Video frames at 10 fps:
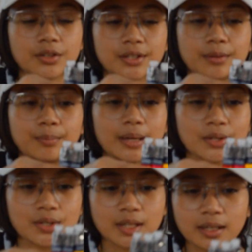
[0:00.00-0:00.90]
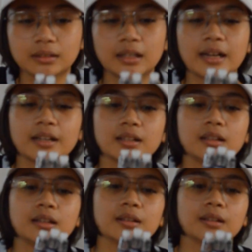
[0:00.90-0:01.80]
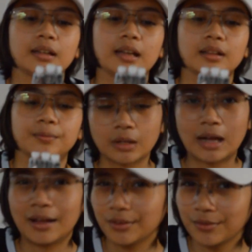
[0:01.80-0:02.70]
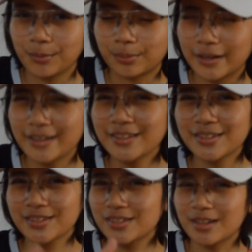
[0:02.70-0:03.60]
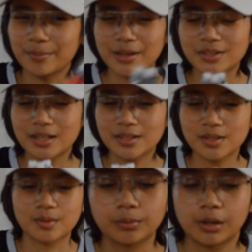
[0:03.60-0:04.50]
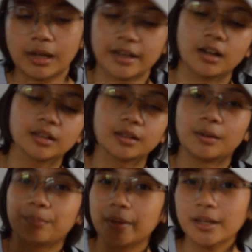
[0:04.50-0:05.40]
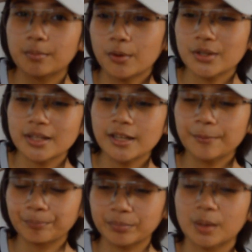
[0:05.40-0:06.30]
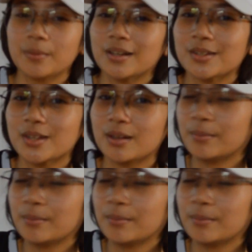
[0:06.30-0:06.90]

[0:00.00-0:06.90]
also the best that I could get out of the price. Does that make sense? I got a pink mostly because